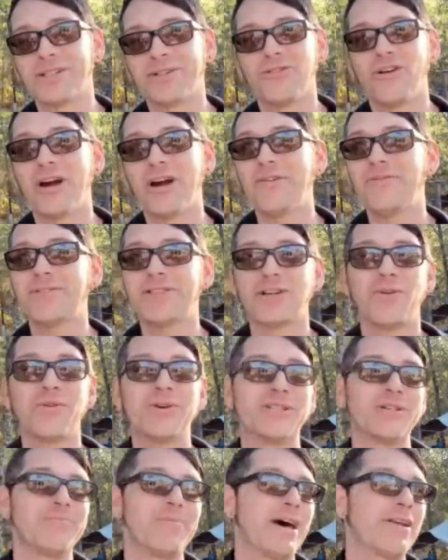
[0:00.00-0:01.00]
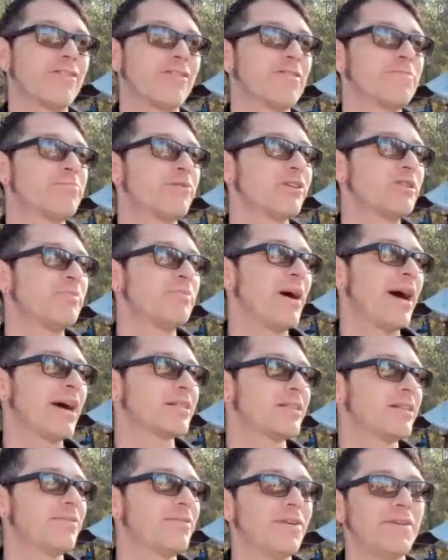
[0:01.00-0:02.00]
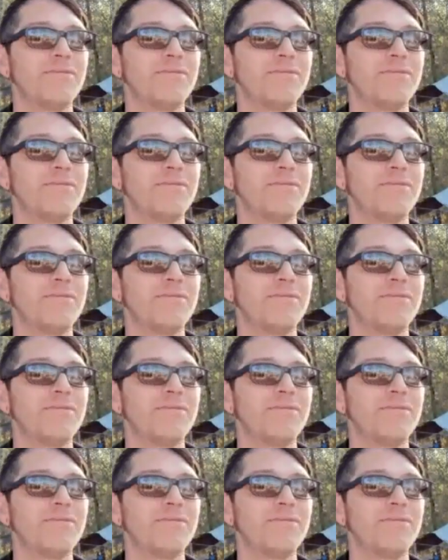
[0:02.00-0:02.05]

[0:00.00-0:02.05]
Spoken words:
Life is always a matter of perspective.